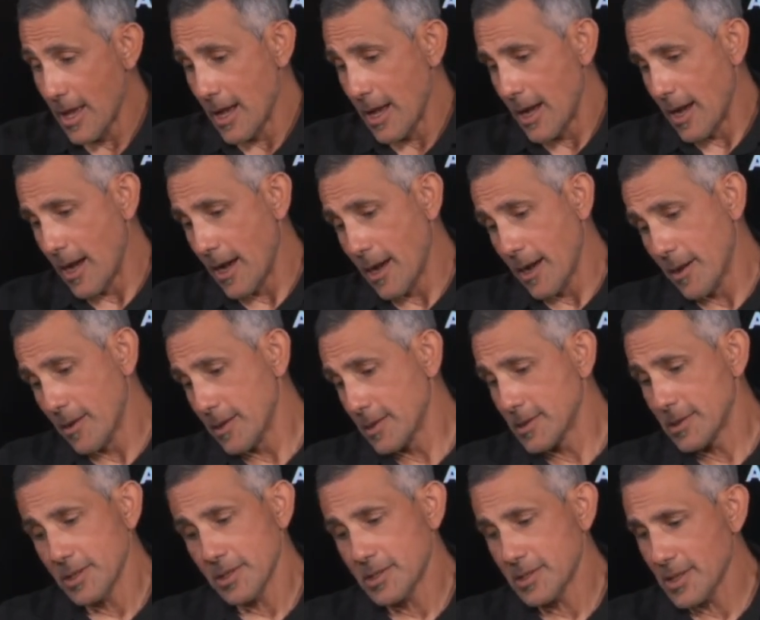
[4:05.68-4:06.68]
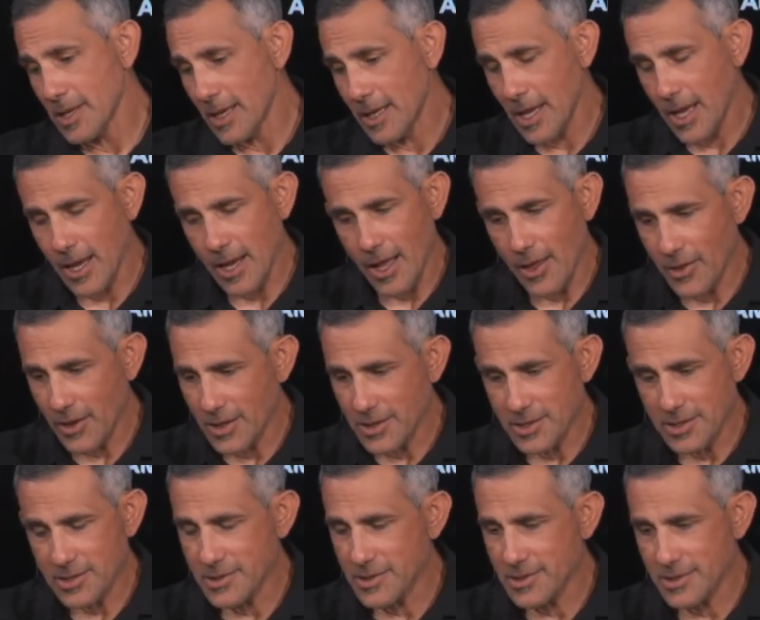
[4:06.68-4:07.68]
I think it's
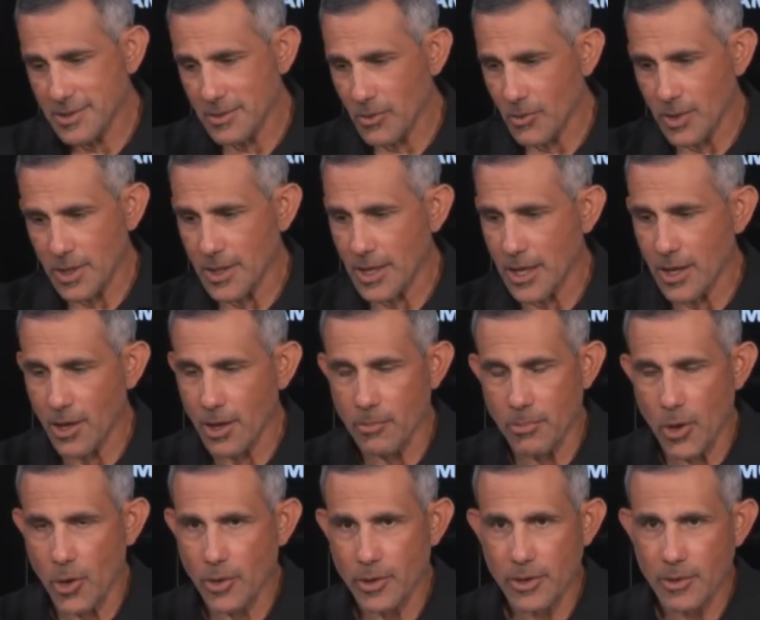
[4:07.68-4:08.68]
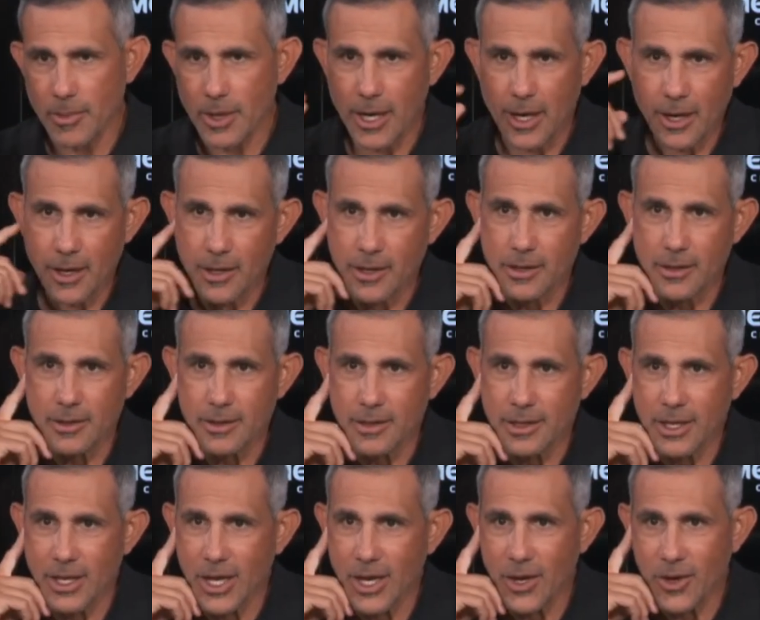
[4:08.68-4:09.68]
just, what do they call it, poking the bear?
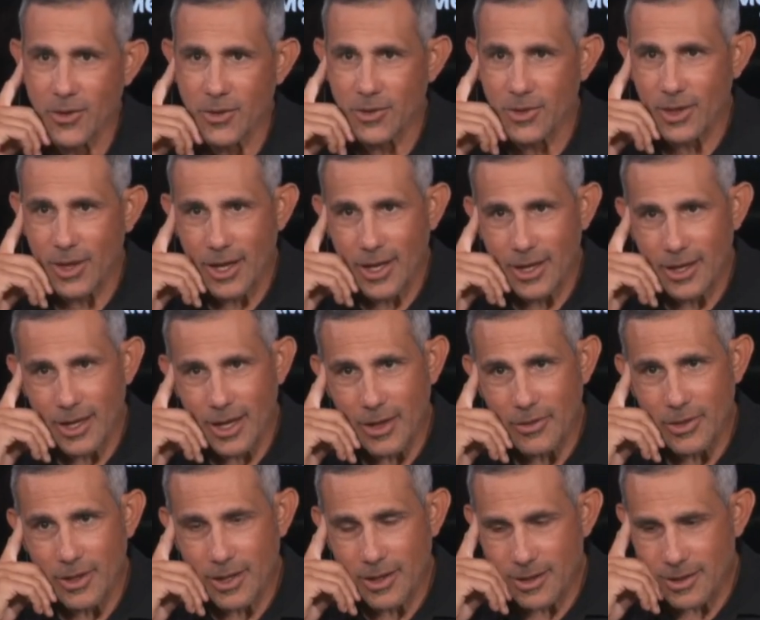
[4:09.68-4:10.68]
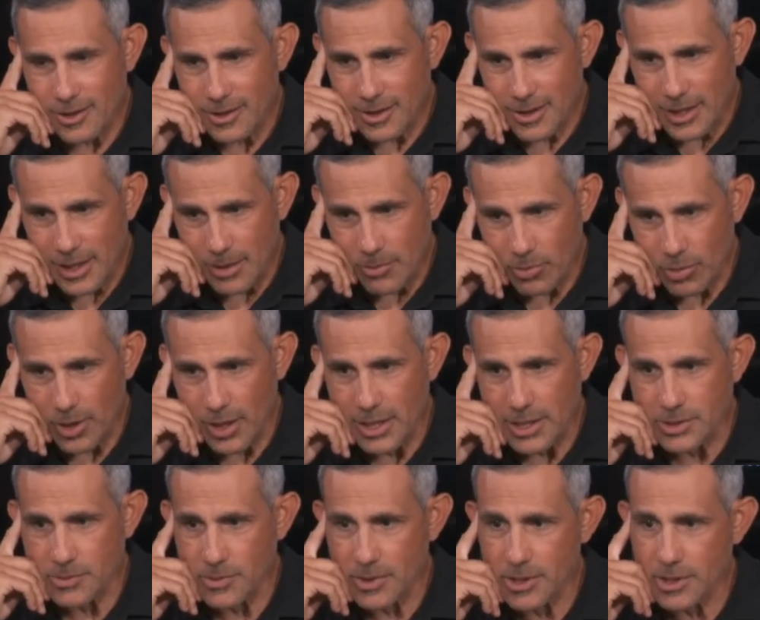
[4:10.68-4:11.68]
I think he
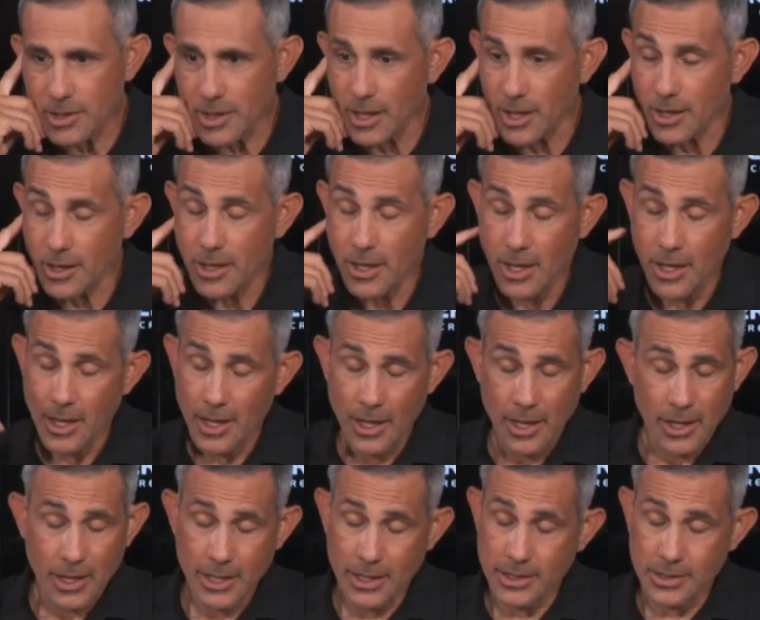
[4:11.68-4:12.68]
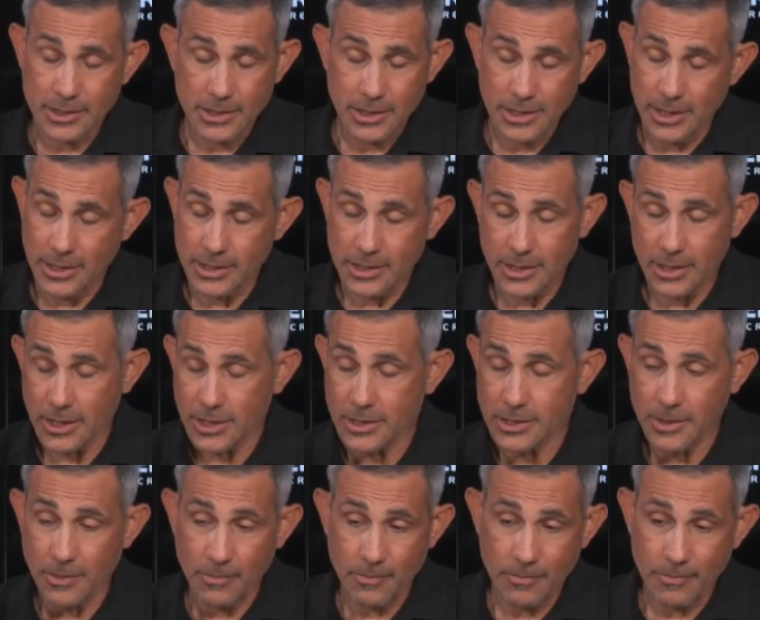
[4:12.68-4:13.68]
plays with he's
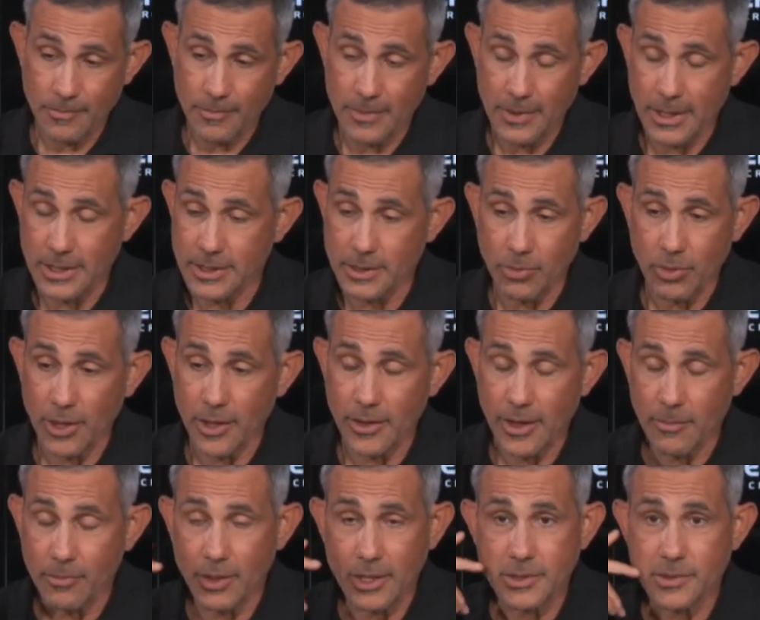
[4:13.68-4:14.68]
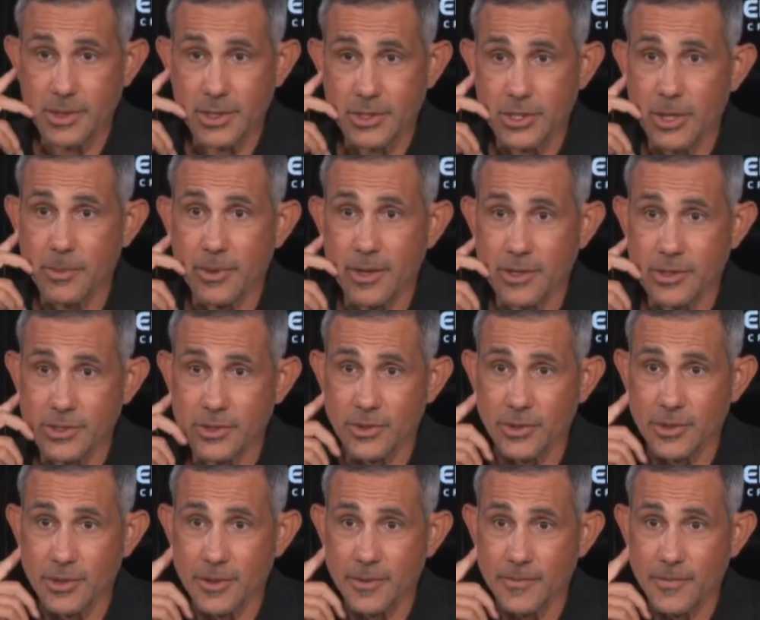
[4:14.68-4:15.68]
a player that plays with a chip on his
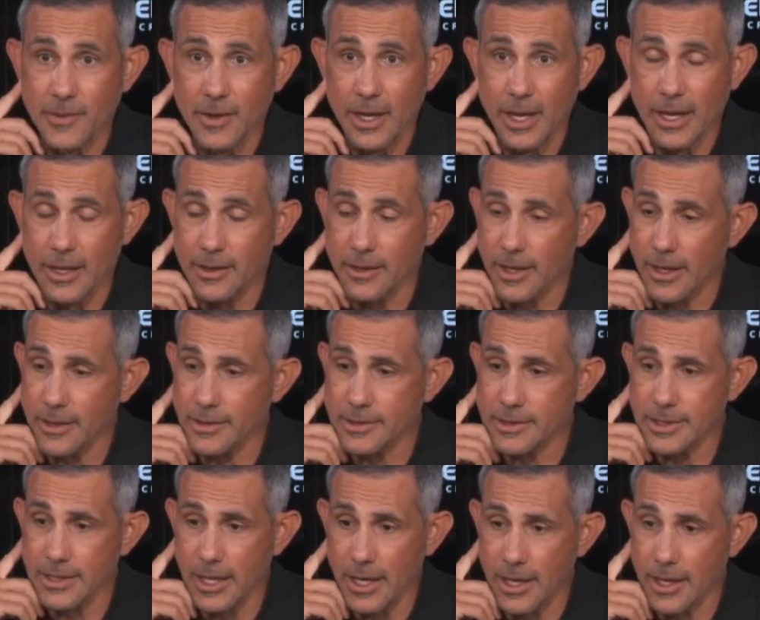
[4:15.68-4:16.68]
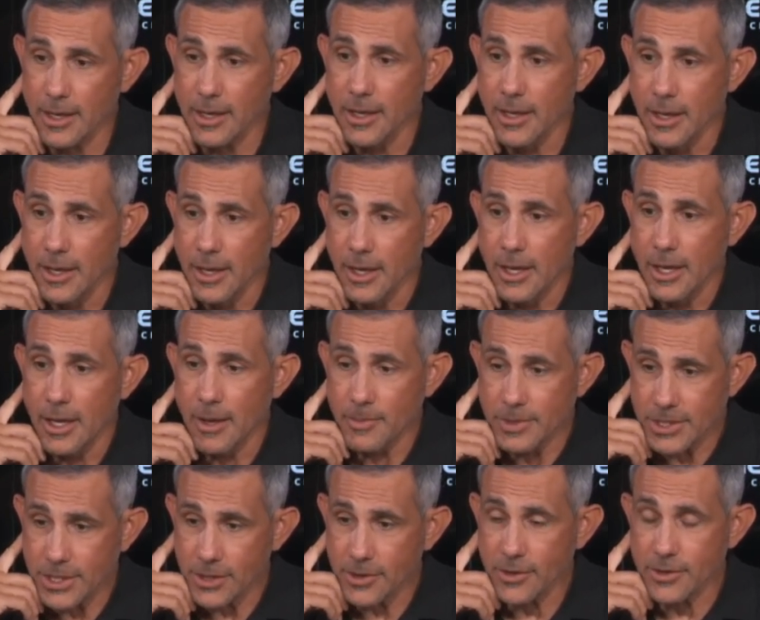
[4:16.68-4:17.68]
shoulder. And tonight, in
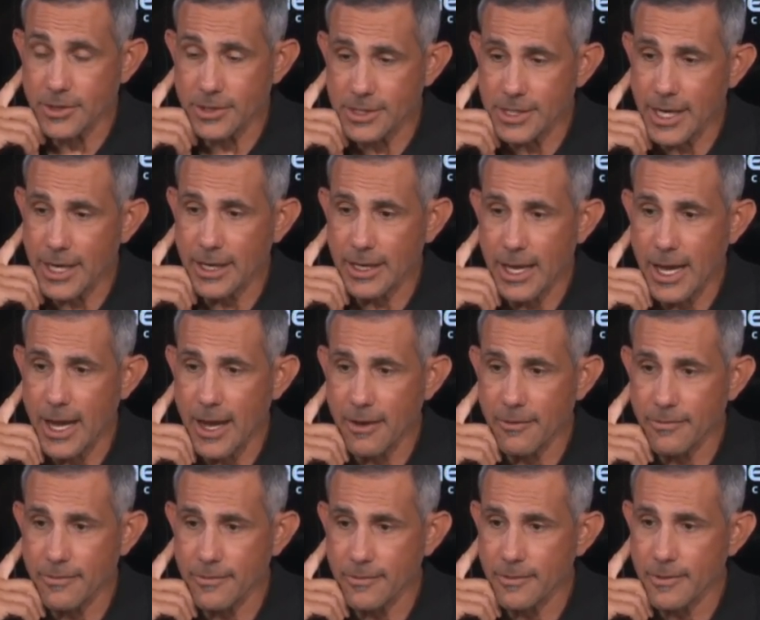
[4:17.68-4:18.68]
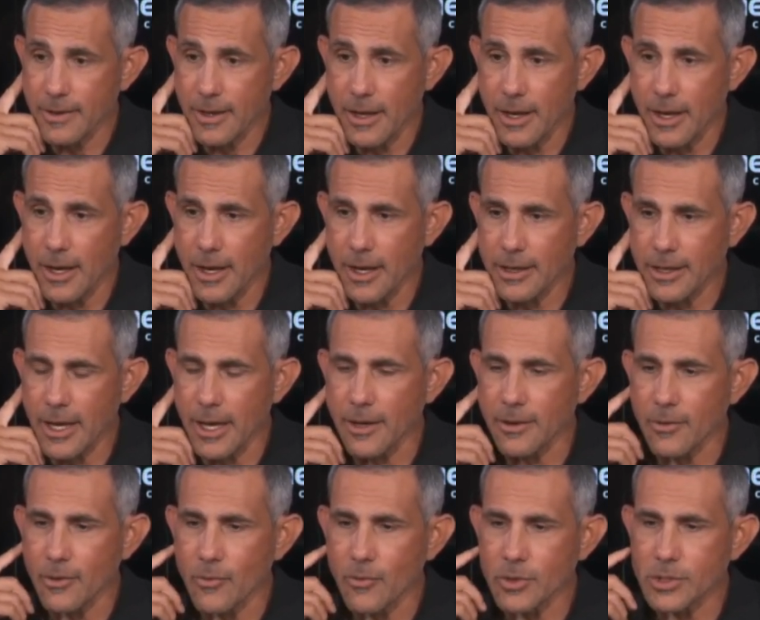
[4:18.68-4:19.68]
particular in the second half,
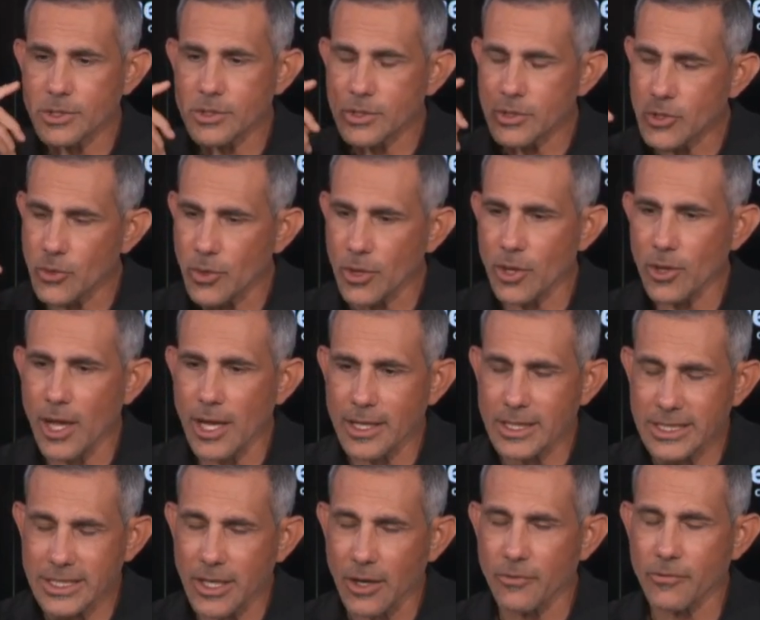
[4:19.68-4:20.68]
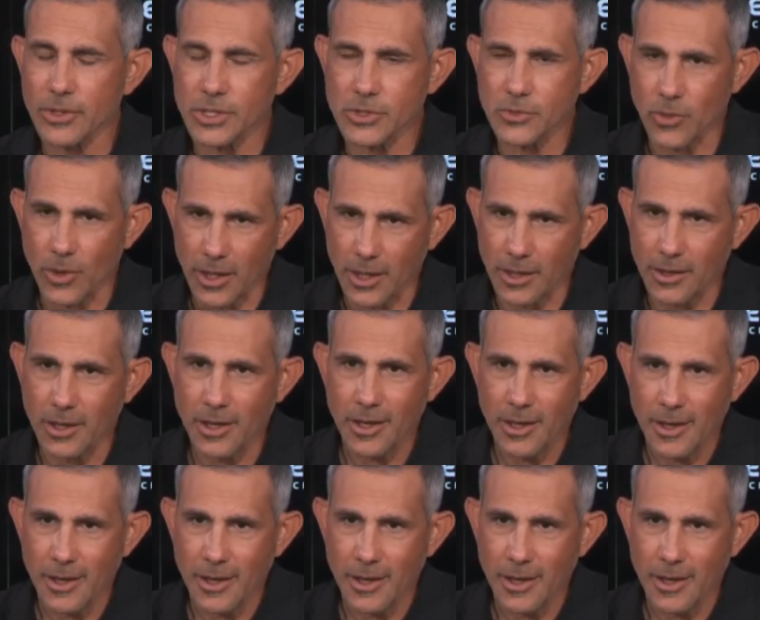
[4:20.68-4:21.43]
again, was doing a lot of selfless running.